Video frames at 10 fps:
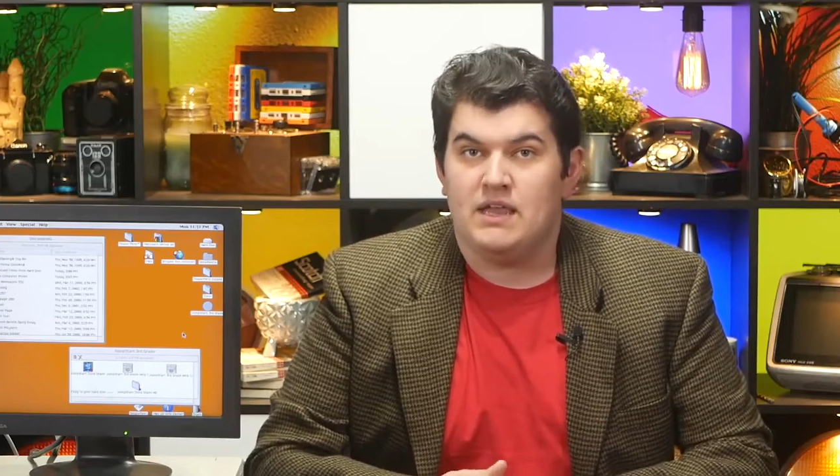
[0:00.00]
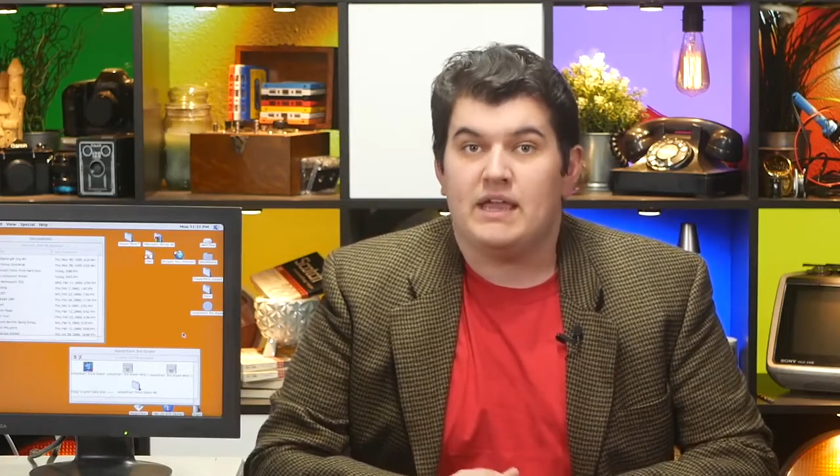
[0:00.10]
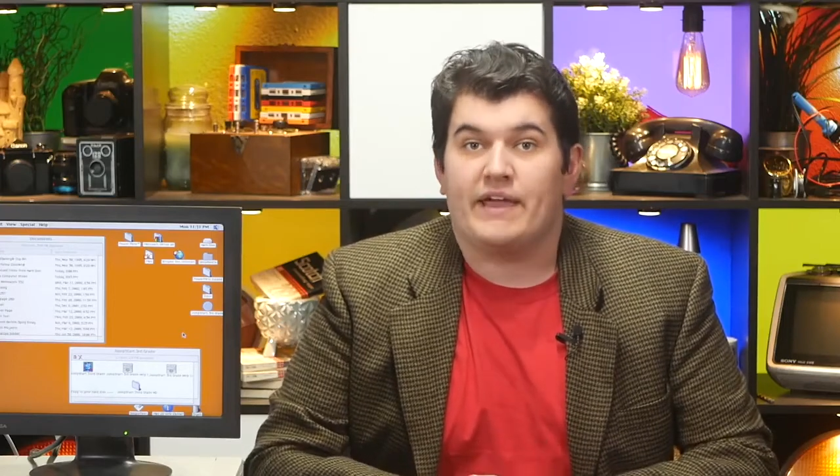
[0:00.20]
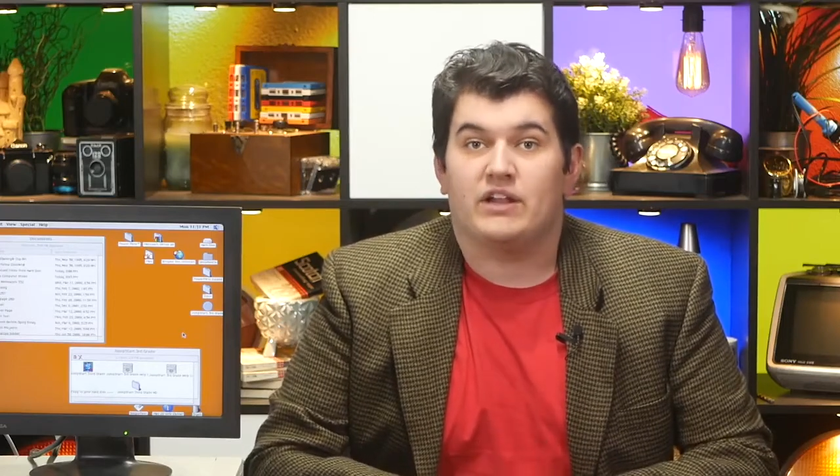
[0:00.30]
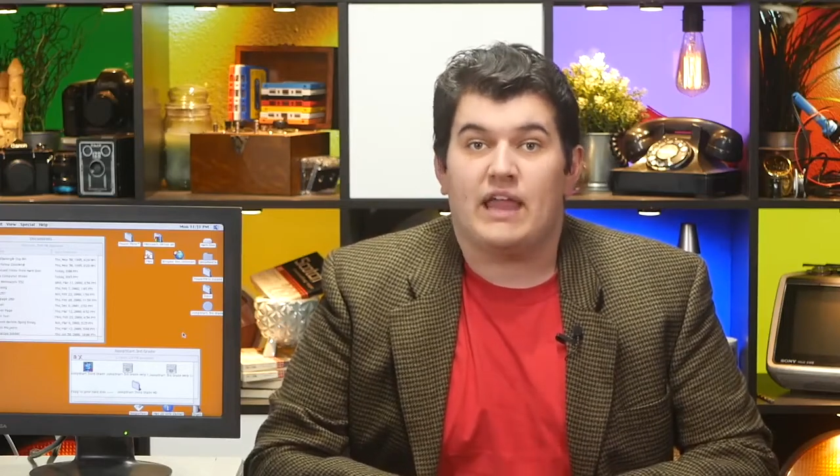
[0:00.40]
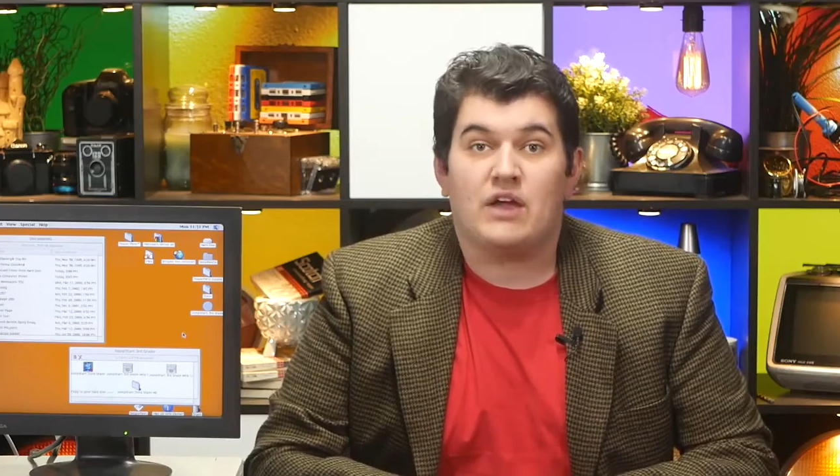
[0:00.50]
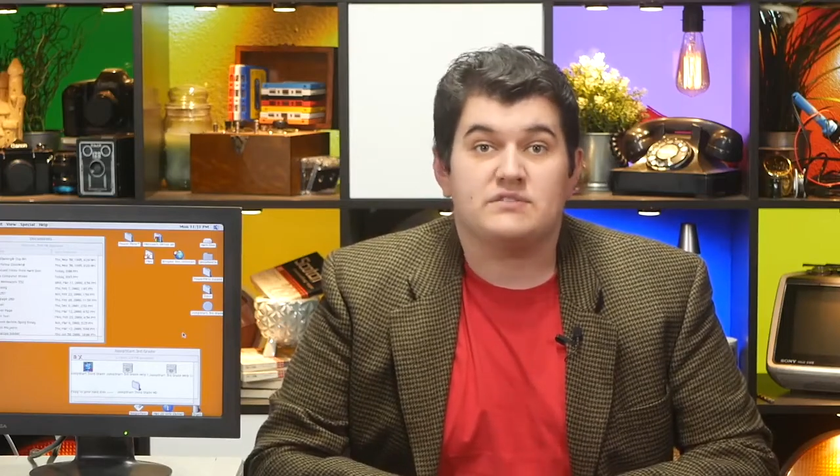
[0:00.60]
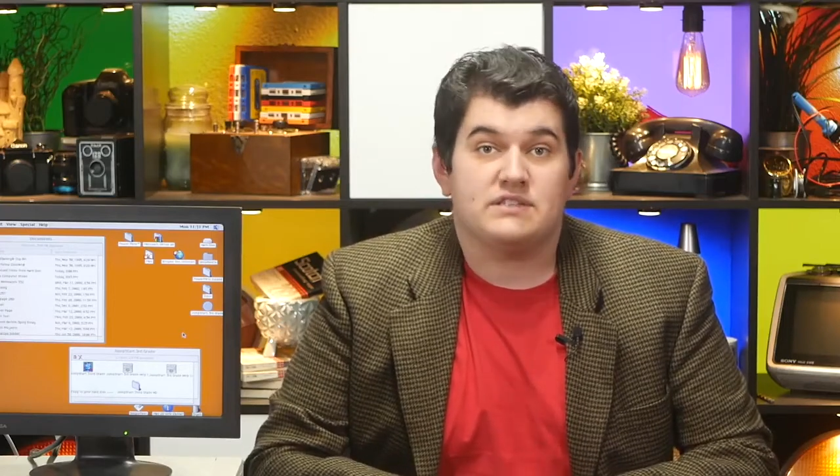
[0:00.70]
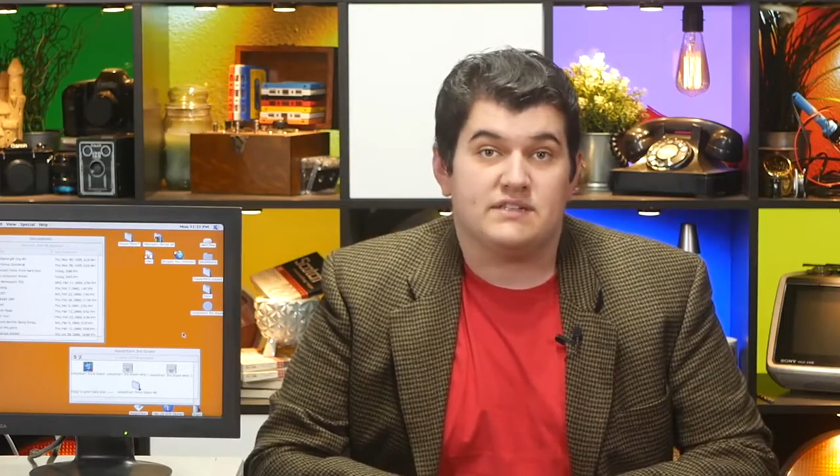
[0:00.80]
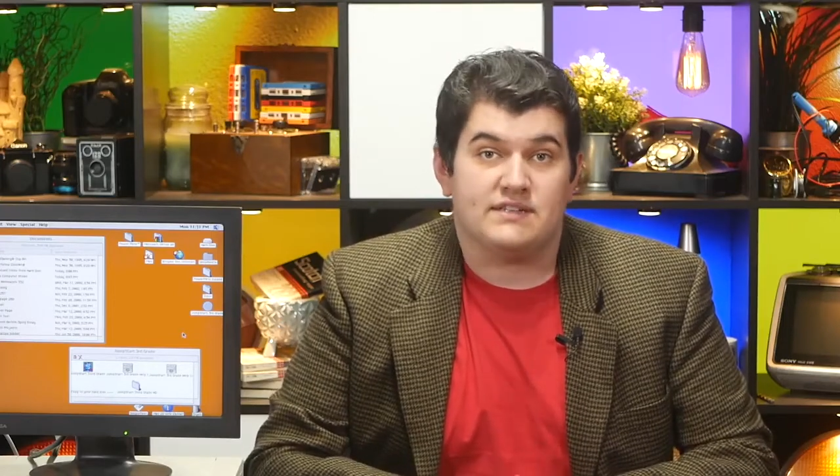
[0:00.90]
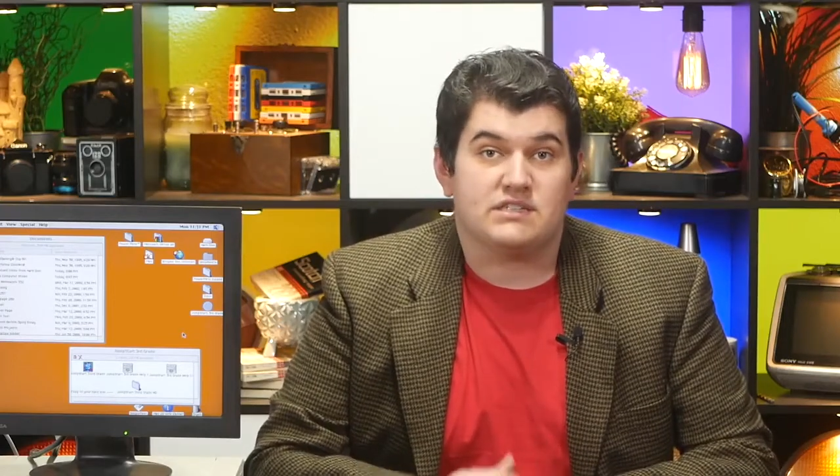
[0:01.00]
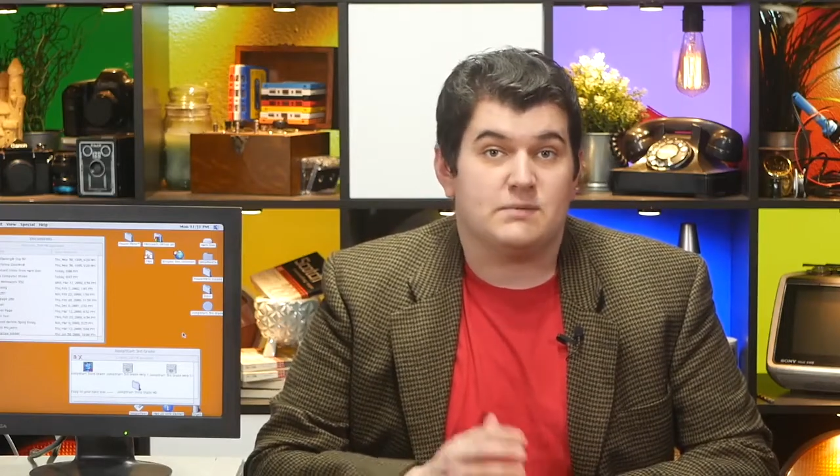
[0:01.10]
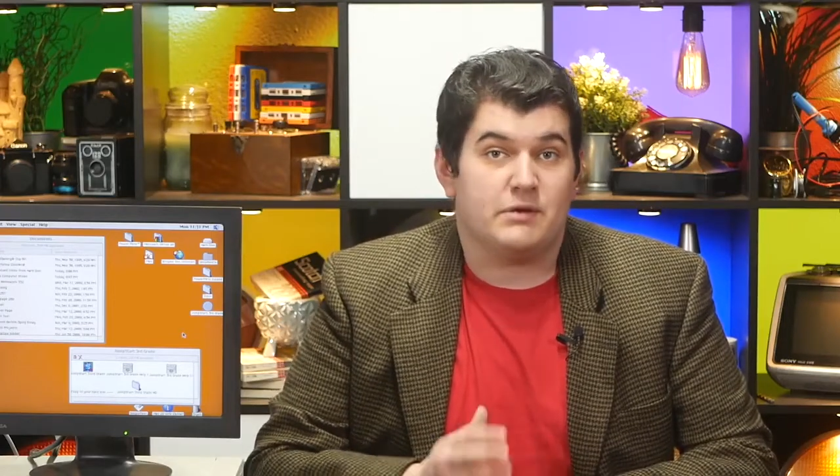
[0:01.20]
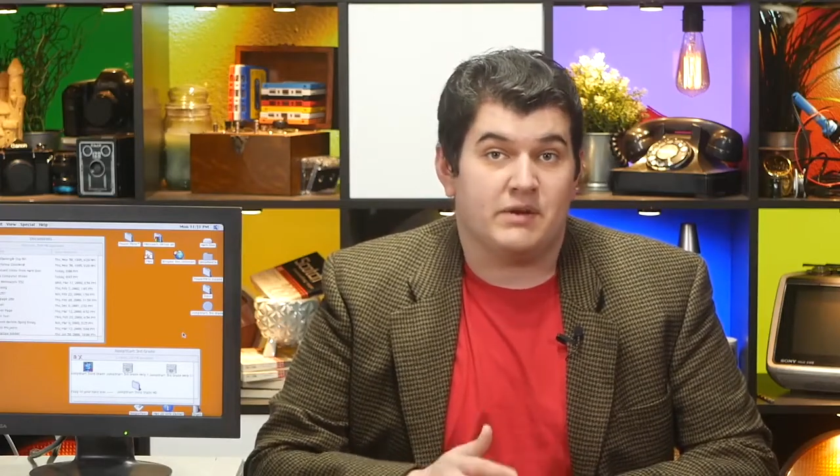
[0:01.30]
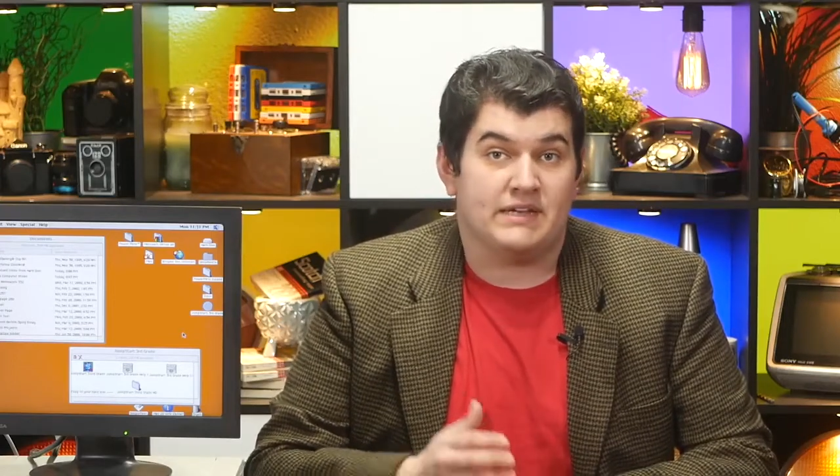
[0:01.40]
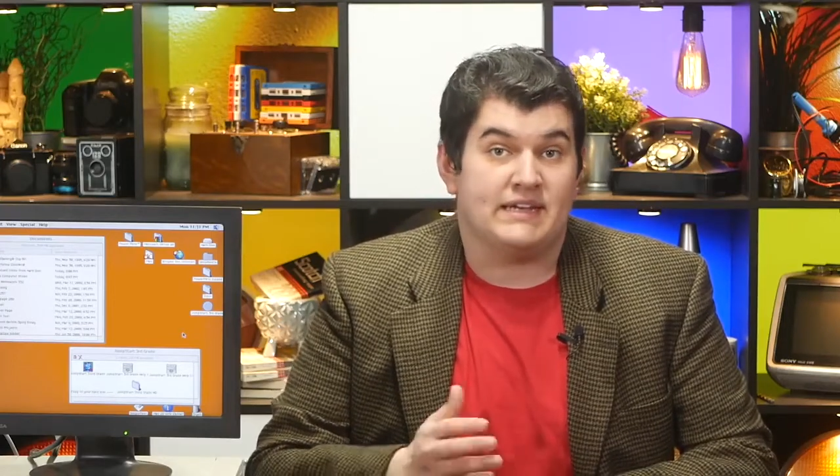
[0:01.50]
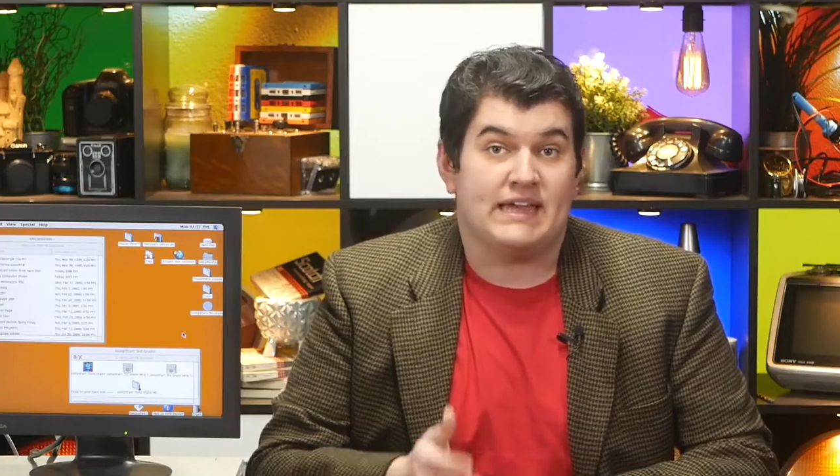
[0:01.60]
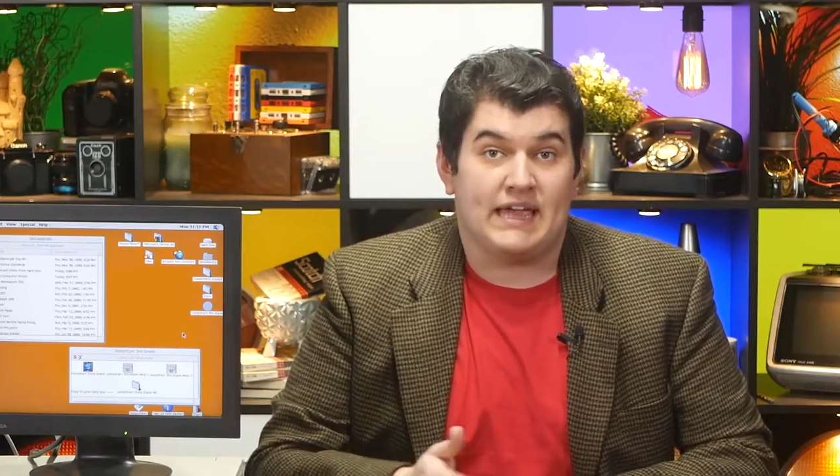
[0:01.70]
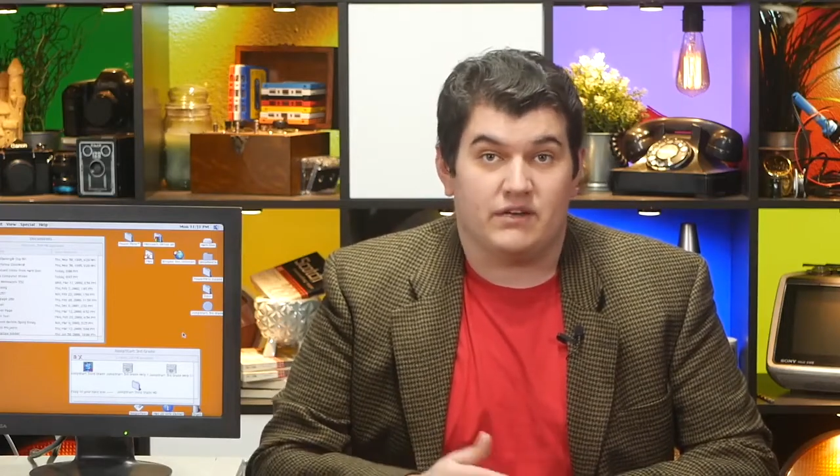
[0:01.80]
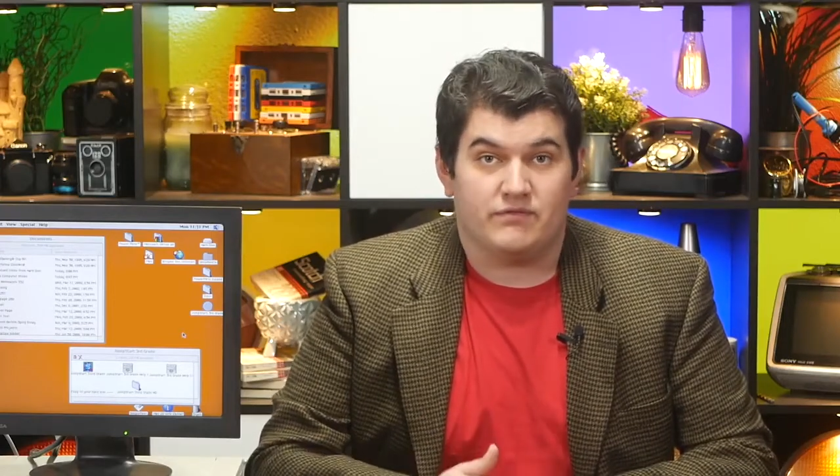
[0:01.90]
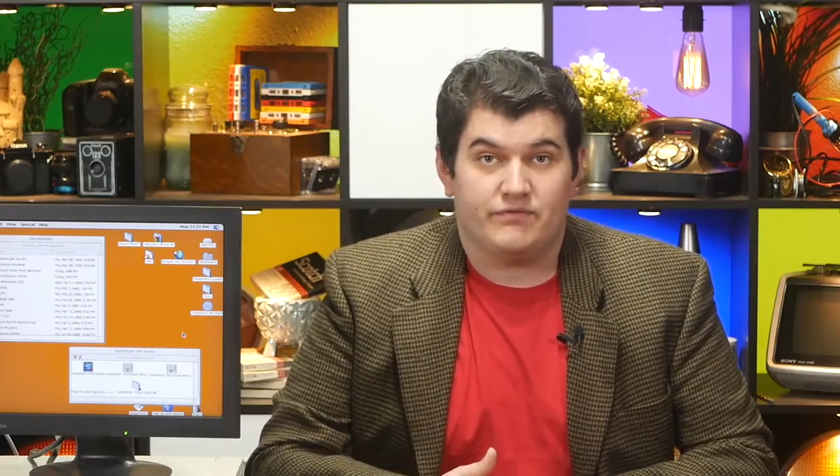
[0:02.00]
and allows the disk to be written again.